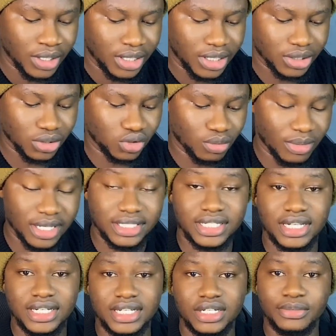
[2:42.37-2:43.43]
it's
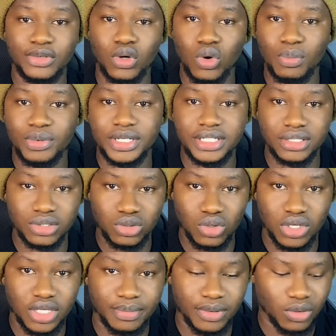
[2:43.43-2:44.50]
automatically going to be opening the
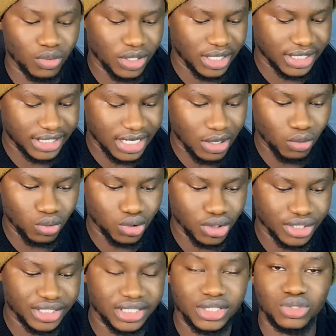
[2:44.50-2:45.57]
Tonkeeper Wallet, and we
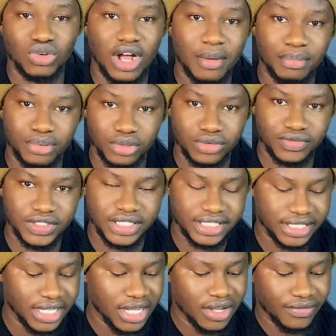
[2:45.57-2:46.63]
just need to approve
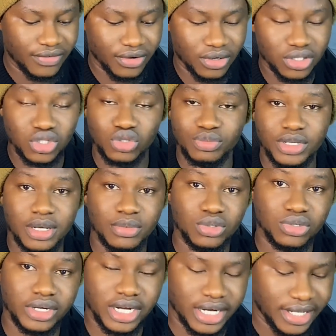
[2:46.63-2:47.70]
this for us to be able
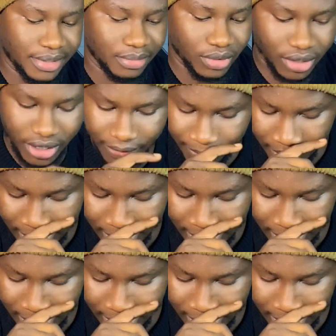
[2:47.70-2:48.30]
to claim. Okay,